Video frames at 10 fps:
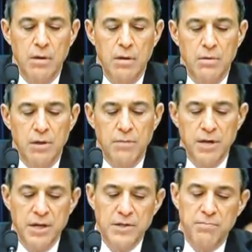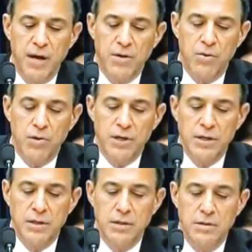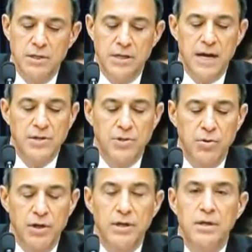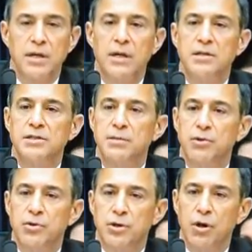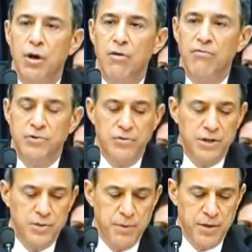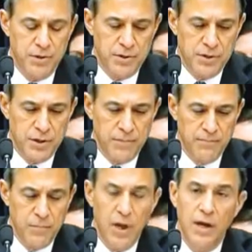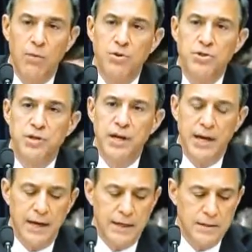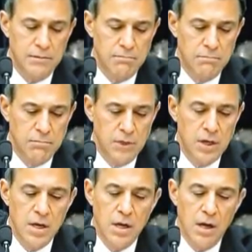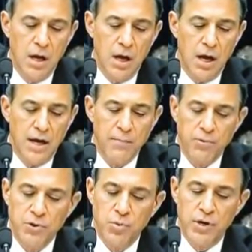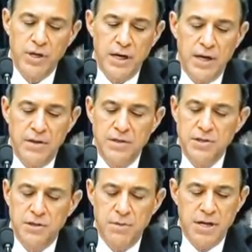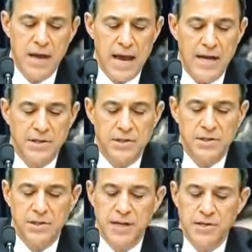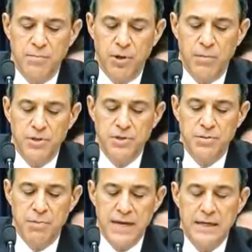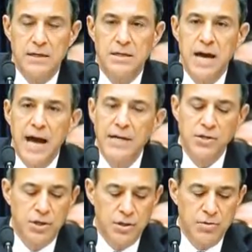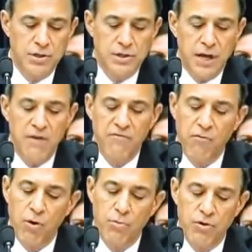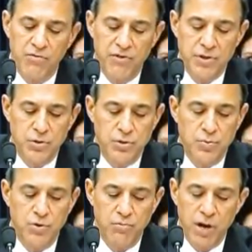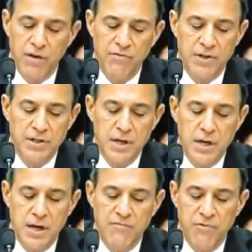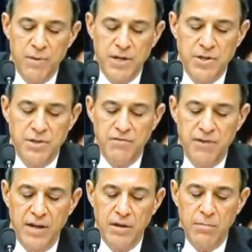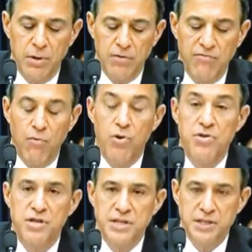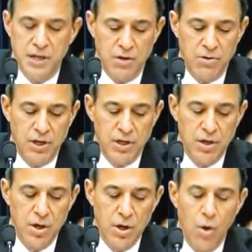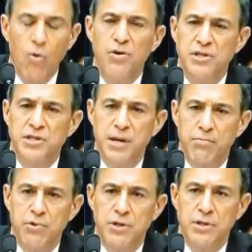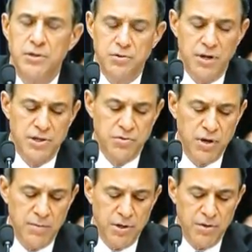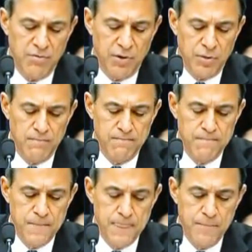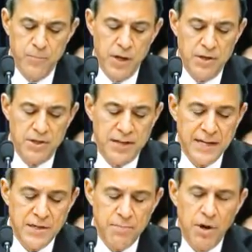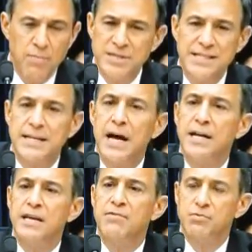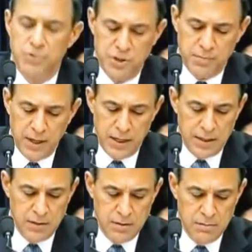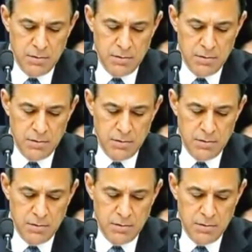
The committee's minority did not join in a similar call for transparency, and I wish they had. On April 29th, this committee asked the State Department to make 9 current and former officials with relevant information available for this hearing or a separate transcribed interview. The State Department did not even respond.